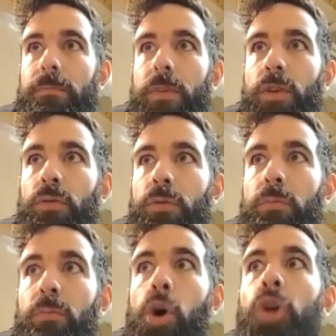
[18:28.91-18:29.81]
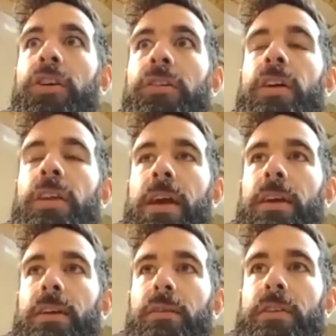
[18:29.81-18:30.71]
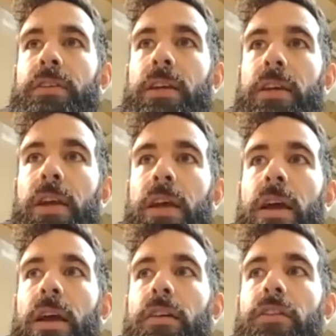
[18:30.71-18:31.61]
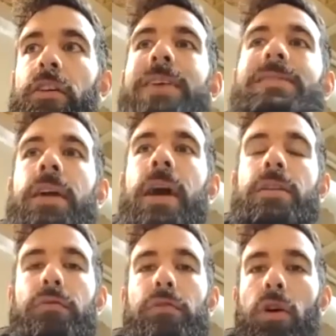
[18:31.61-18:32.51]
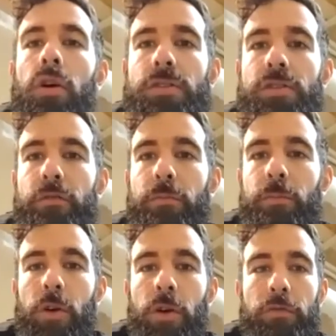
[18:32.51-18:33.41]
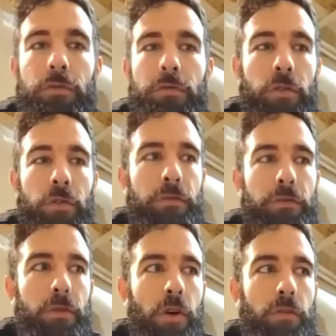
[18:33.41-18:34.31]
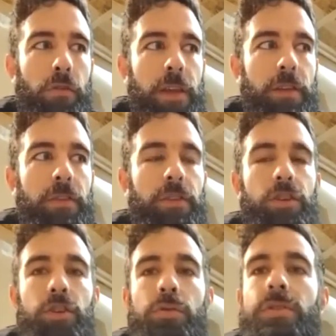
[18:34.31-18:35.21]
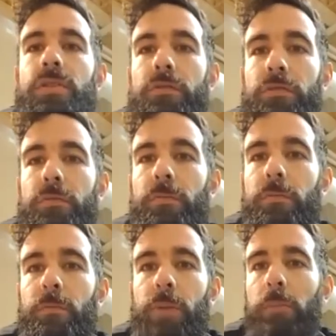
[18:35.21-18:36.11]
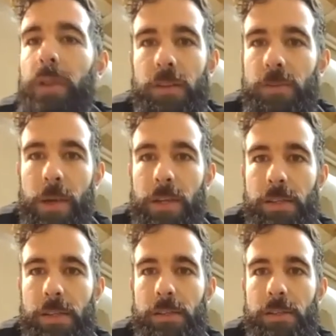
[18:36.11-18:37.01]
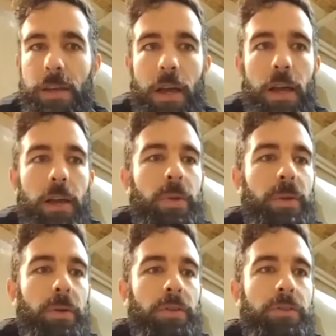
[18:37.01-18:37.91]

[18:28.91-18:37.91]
you know modern connectivity there is a kind of loss of of of of like the use of public spaces people